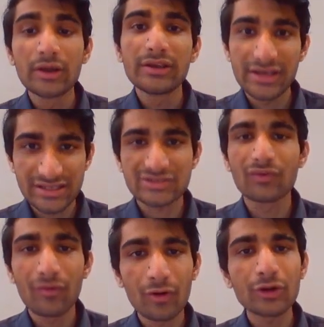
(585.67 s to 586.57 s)
Yes,
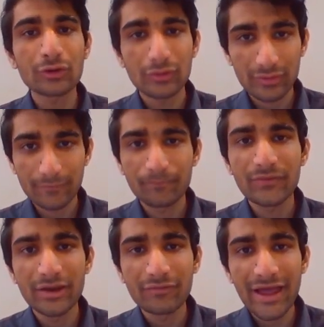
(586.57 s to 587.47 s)
we want to
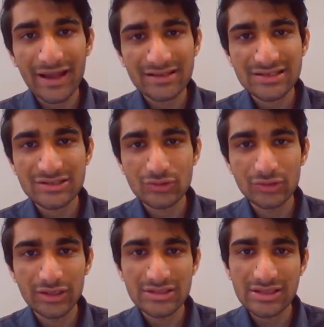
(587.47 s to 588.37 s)
give the access to
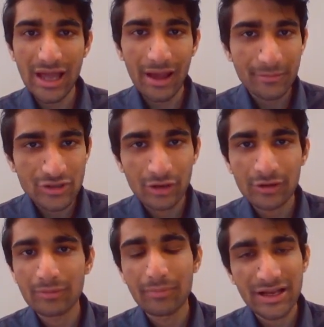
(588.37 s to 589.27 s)
this
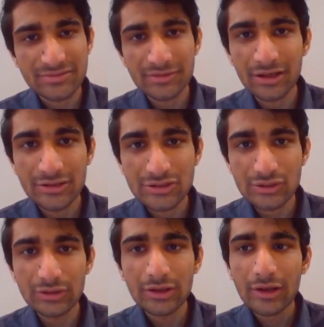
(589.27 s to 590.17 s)
Amazon Management
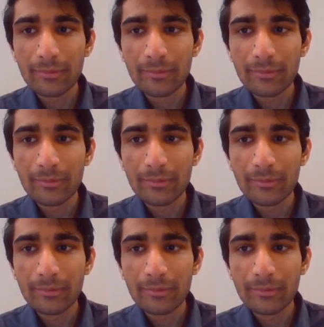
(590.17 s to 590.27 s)
Console